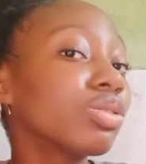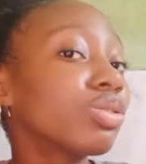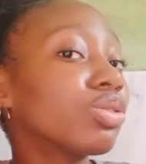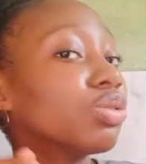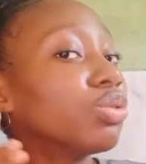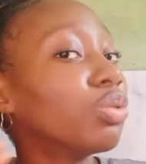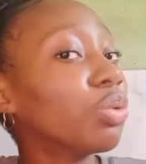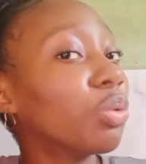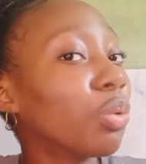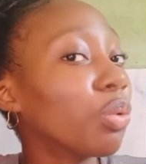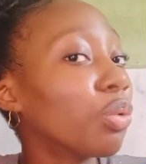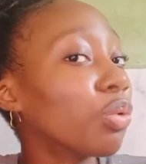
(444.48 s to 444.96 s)

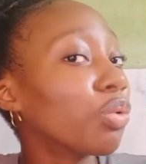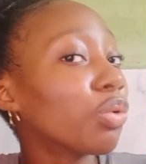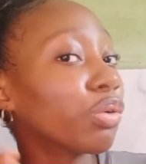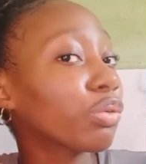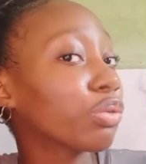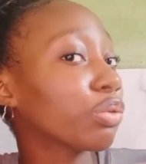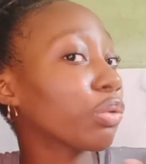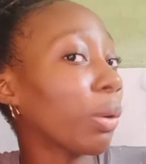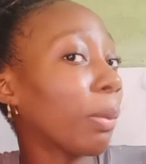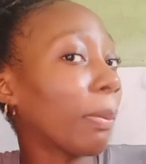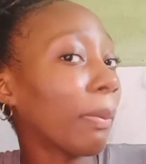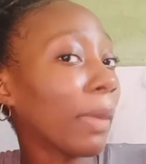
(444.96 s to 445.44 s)
you
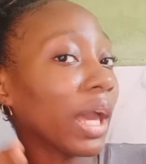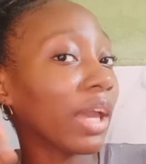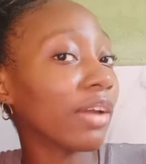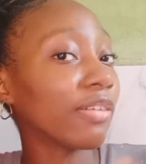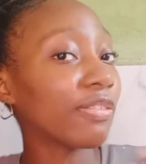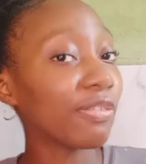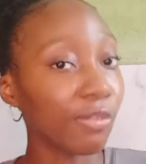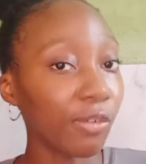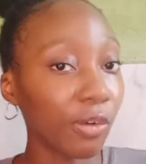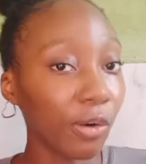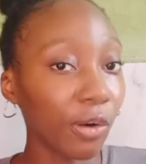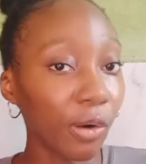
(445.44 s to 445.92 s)
wrote on my
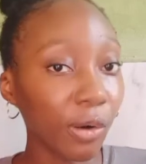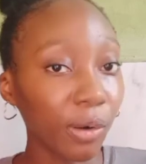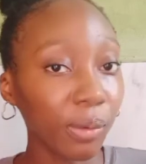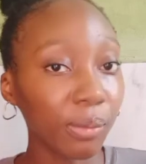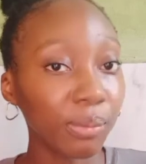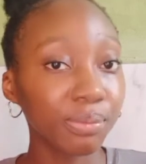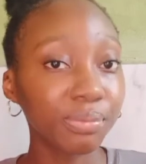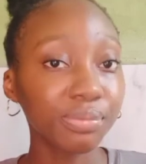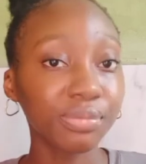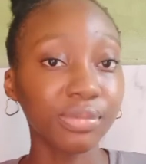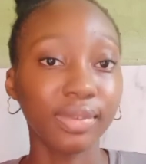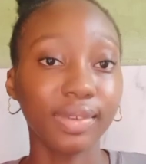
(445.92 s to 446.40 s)

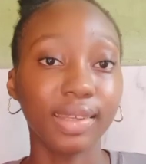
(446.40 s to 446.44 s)
form,